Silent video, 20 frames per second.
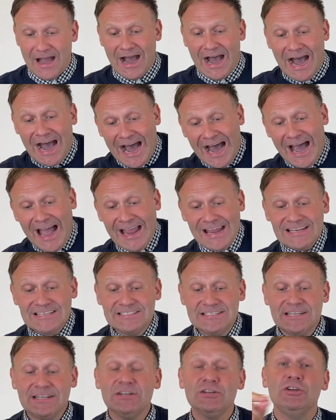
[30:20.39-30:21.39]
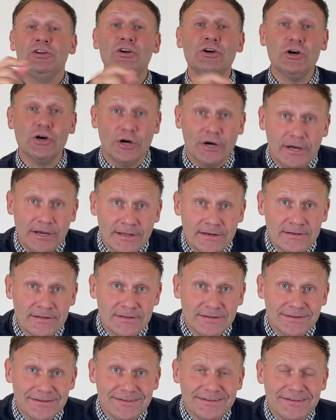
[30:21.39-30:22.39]
I did
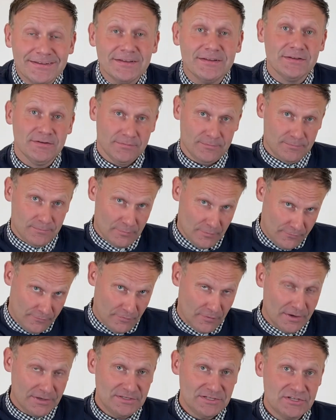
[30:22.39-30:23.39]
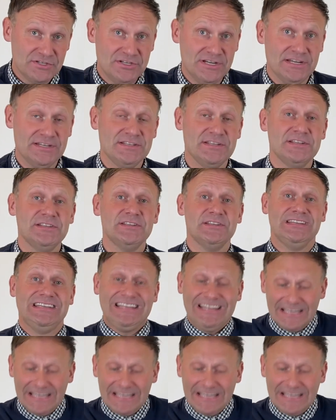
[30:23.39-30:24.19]
good, referring to Jesus.